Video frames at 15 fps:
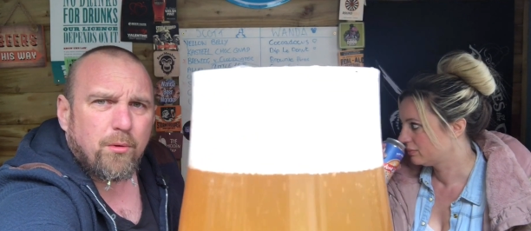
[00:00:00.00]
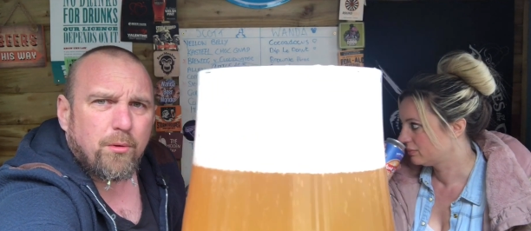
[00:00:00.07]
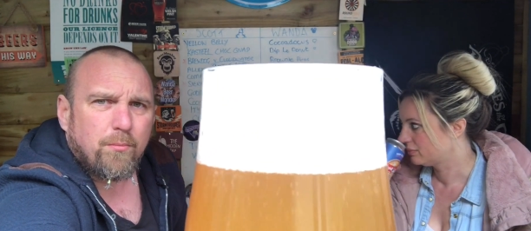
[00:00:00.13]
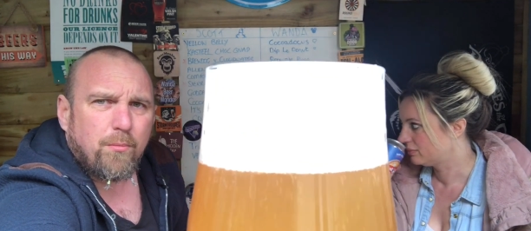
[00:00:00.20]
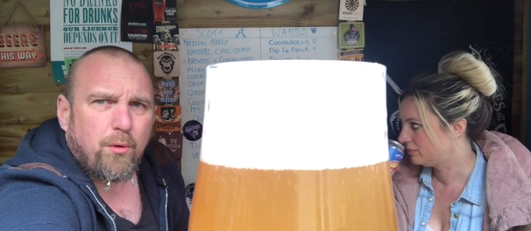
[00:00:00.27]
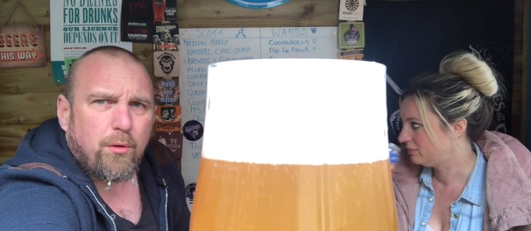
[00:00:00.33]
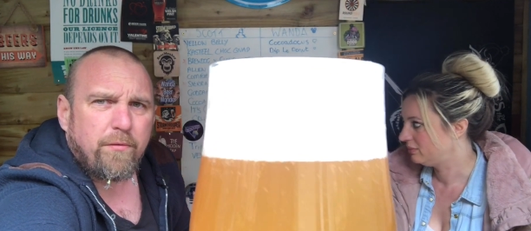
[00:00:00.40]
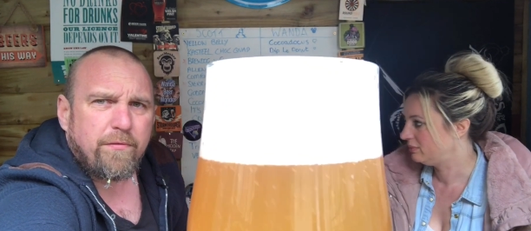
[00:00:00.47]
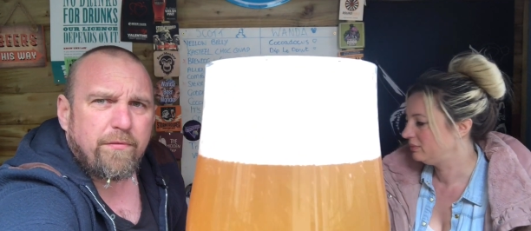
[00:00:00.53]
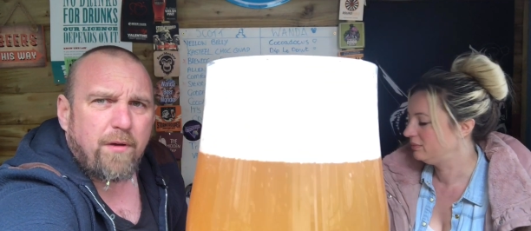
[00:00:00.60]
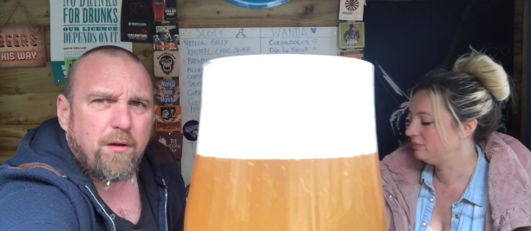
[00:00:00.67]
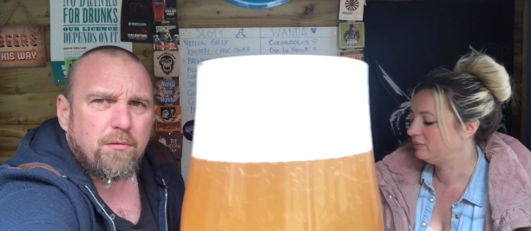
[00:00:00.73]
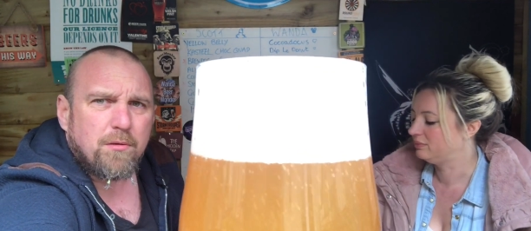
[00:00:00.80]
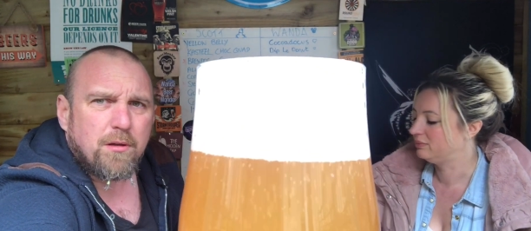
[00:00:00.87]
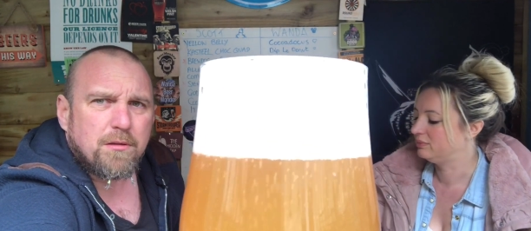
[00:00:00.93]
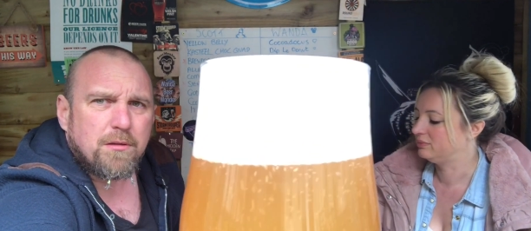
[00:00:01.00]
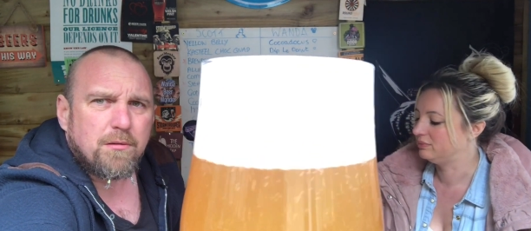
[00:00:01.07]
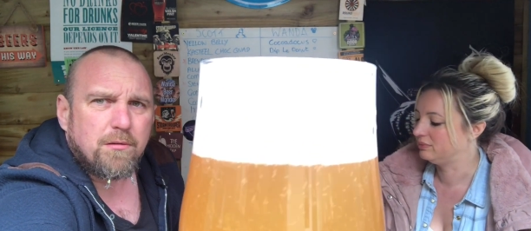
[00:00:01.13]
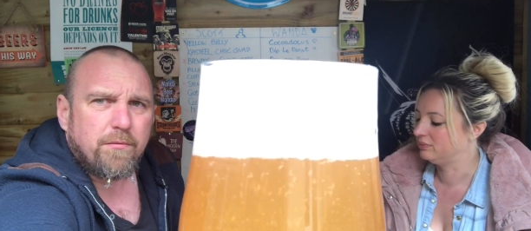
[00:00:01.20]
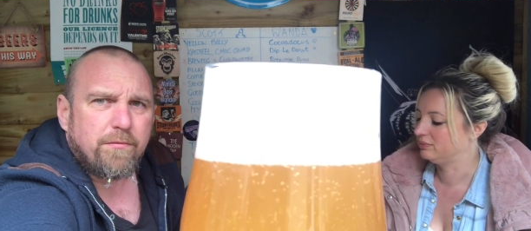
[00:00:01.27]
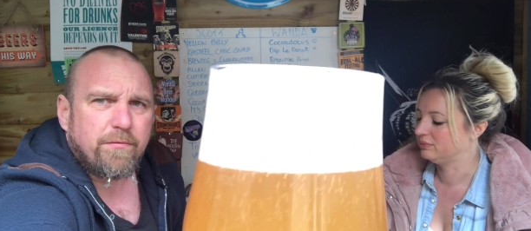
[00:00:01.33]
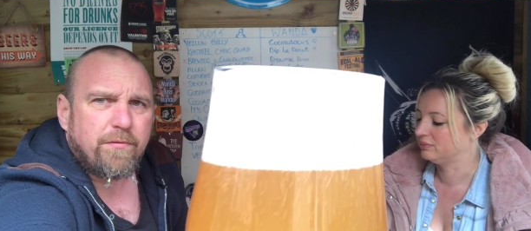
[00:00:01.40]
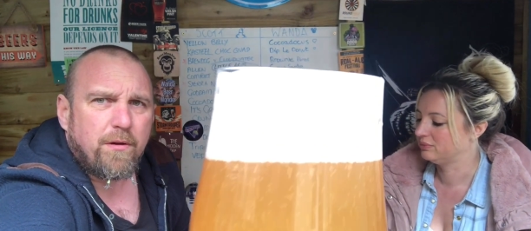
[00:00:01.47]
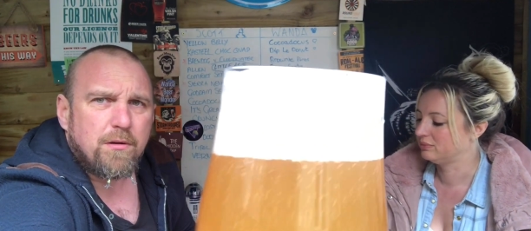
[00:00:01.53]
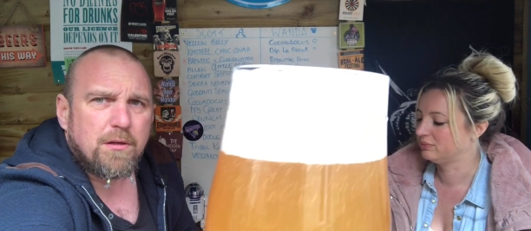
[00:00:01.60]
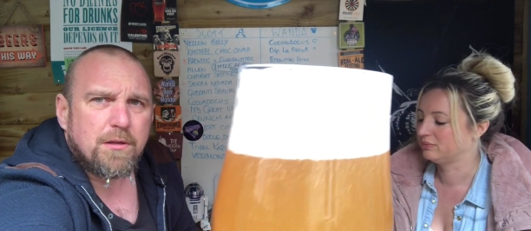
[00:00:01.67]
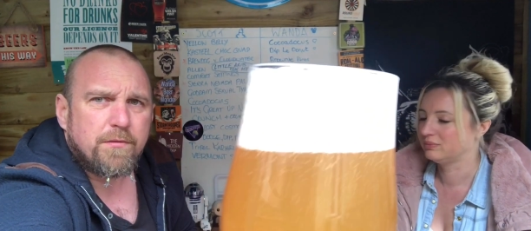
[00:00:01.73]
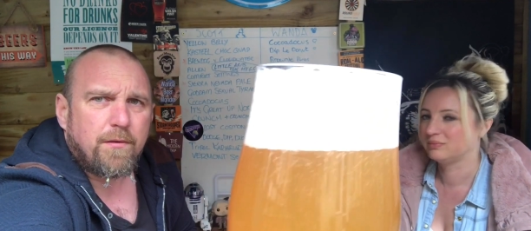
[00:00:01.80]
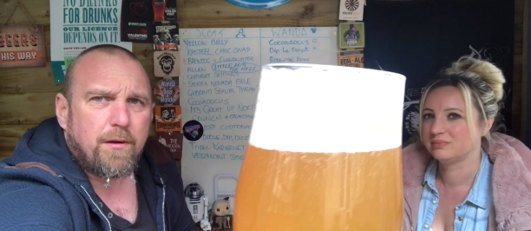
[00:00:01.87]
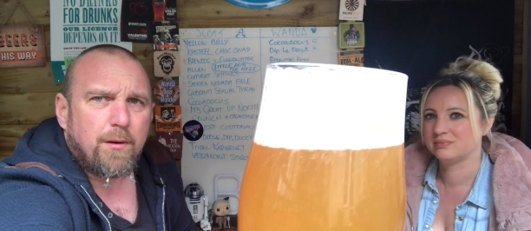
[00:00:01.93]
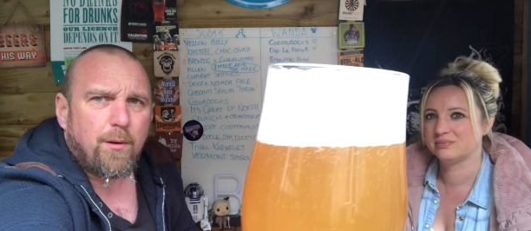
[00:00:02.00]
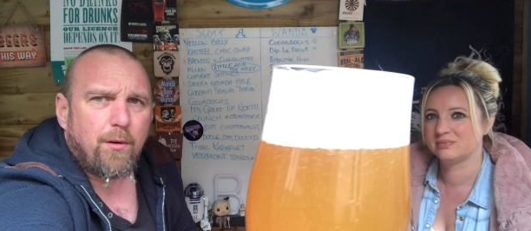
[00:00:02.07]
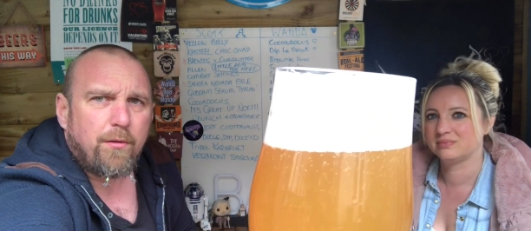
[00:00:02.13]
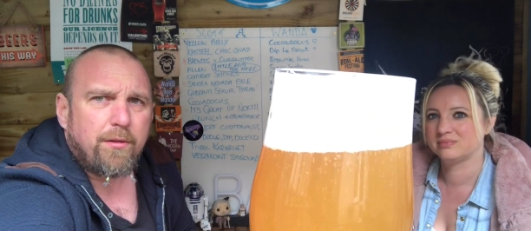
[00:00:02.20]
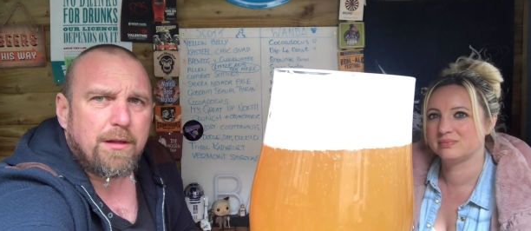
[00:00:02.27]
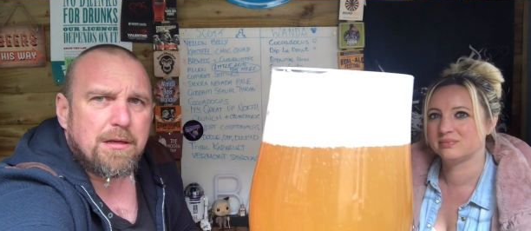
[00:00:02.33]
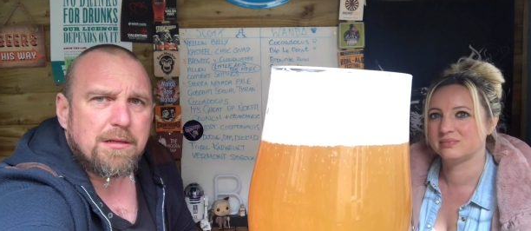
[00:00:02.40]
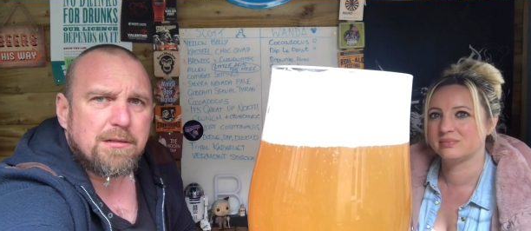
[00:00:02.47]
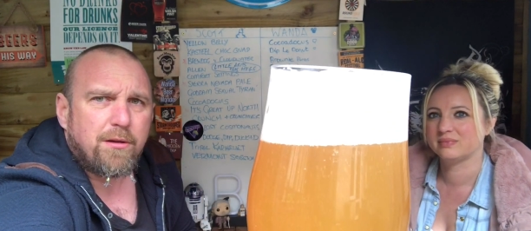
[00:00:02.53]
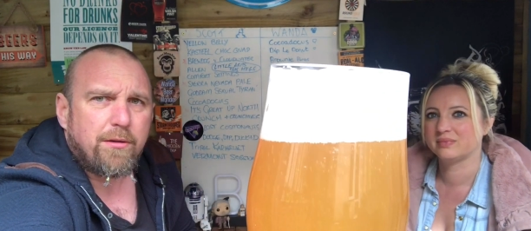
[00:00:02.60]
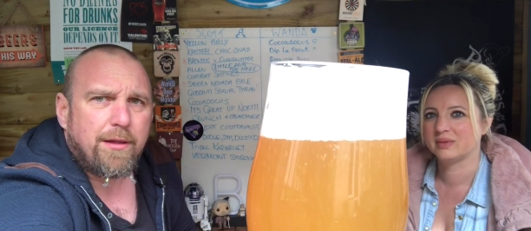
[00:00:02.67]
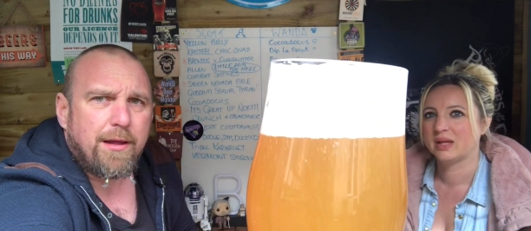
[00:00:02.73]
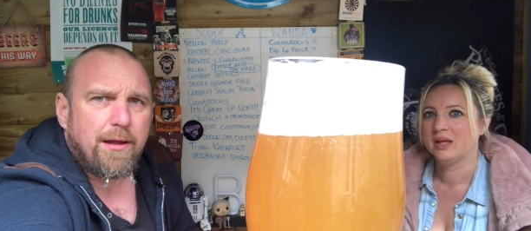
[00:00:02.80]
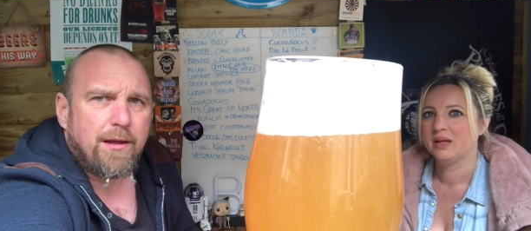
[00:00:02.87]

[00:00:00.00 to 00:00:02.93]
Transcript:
Speaker 1: My phone doesn't focus very well on things like that.